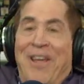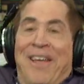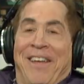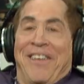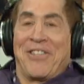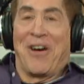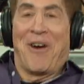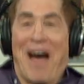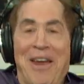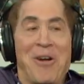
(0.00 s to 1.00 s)
Yeah.
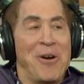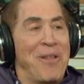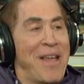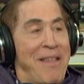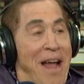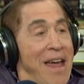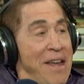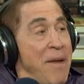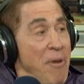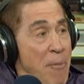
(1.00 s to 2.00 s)
So I go to, and I
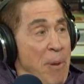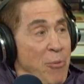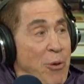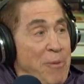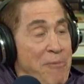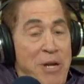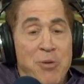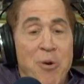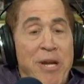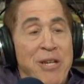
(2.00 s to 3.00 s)
had never met Wilpy, but
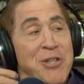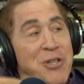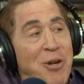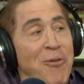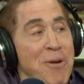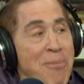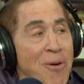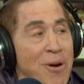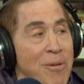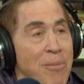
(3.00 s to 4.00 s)
he's wearing his silver and
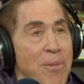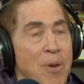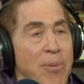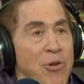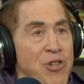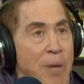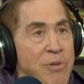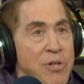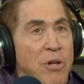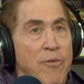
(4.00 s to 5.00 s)
purple jump,
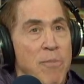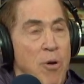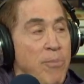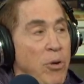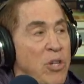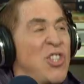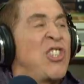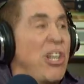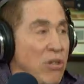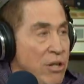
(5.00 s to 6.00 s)
silver and purple
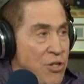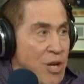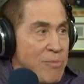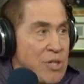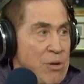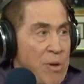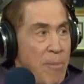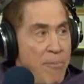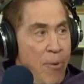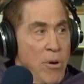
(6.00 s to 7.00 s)
silk jumpsuit with
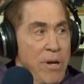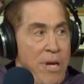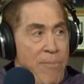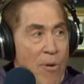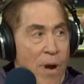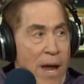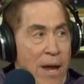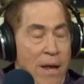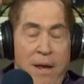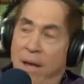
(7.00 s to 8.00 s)
a burgundy
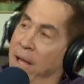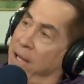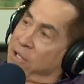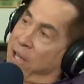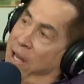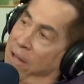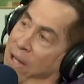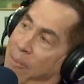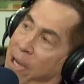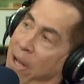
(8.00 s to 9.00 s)
beret. He's got a
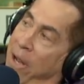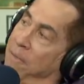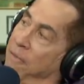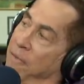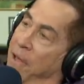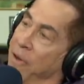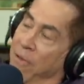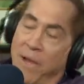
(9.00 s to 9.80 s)
lemon-lined feather.